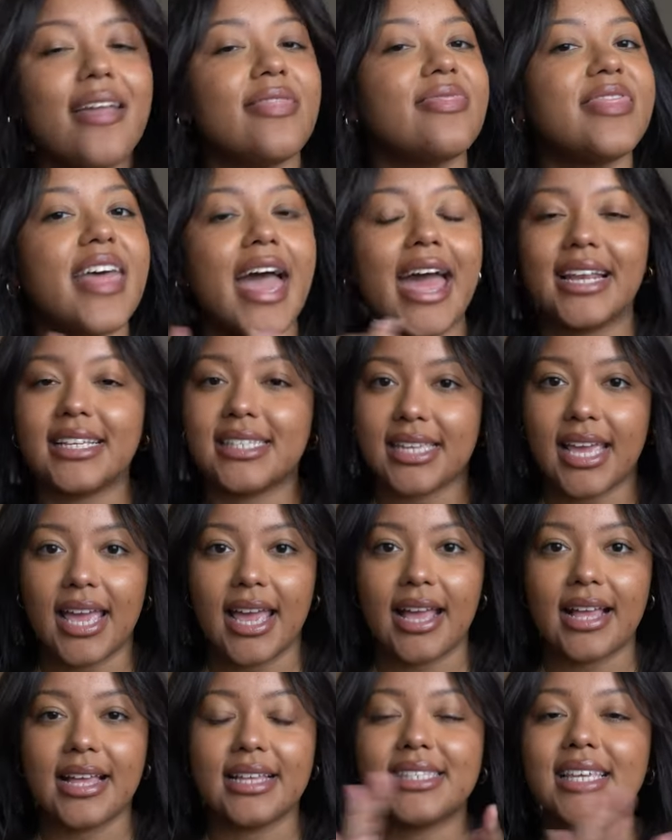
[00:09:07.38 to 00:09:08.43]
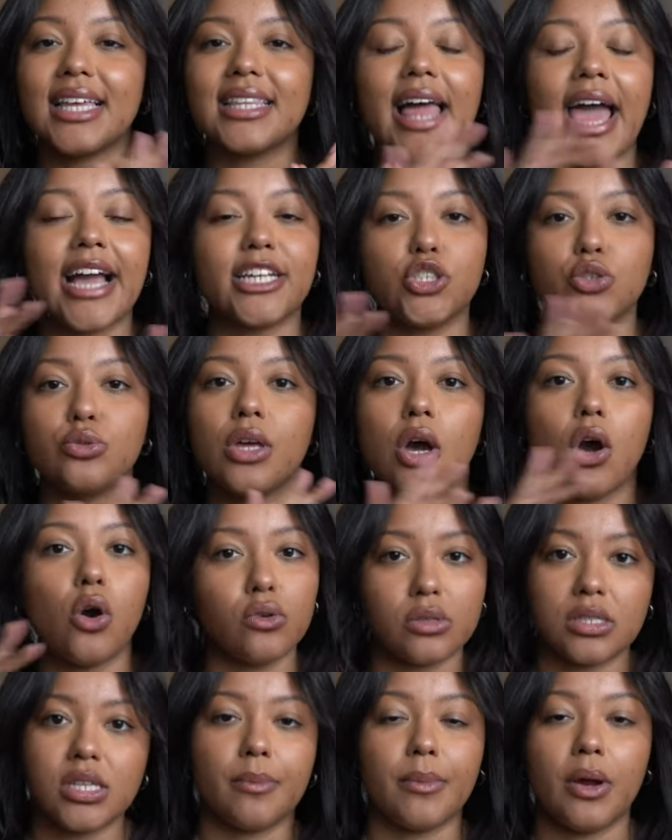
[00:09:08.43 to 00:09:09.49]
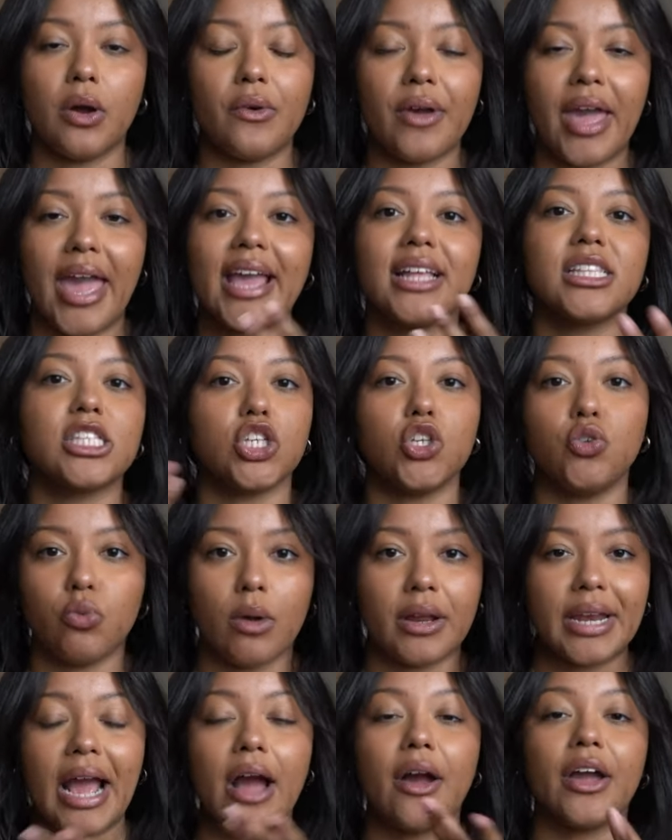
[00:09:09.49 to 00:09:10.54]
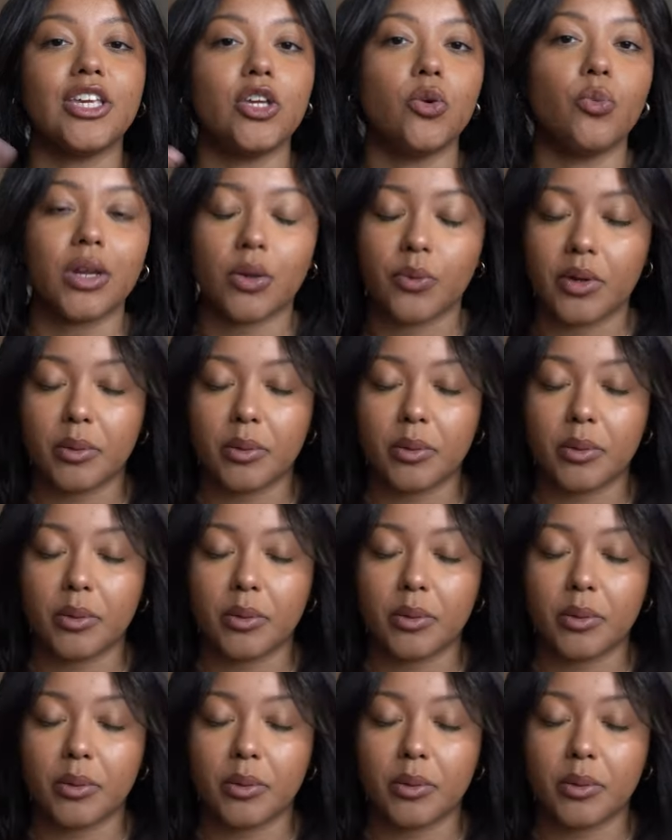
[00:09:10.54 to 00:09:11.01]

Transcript: And that is it to last you the whole summer, okay? Until you run out and you wanna